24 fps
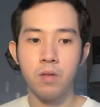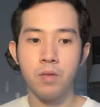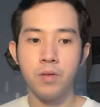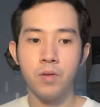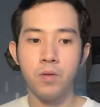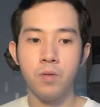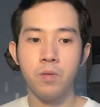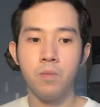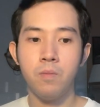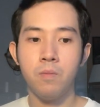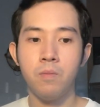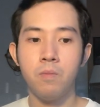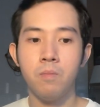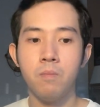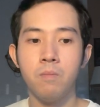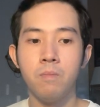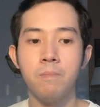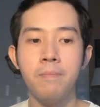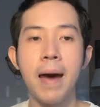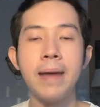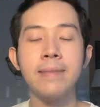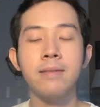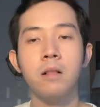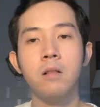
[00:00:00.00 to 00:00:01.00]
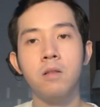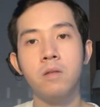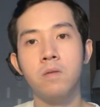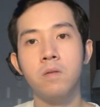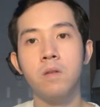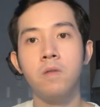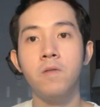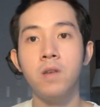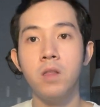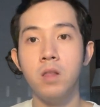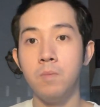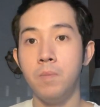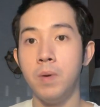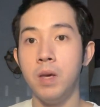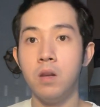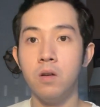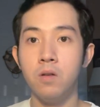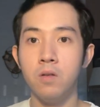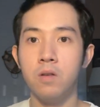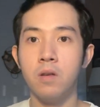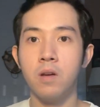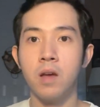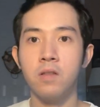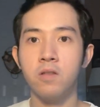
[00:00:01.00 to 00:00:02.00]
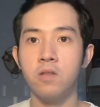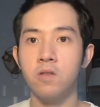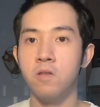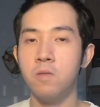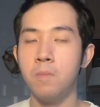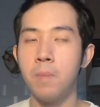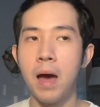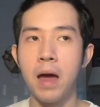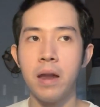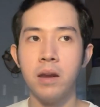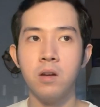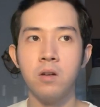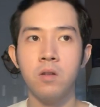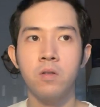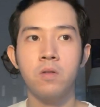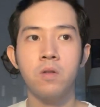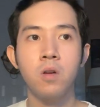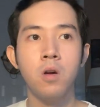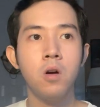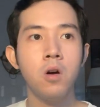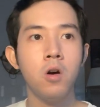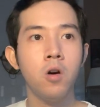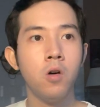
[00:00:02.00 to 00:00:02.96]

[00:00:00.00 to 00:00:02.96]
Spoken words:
the battles of the Filipinos against the Spaniards,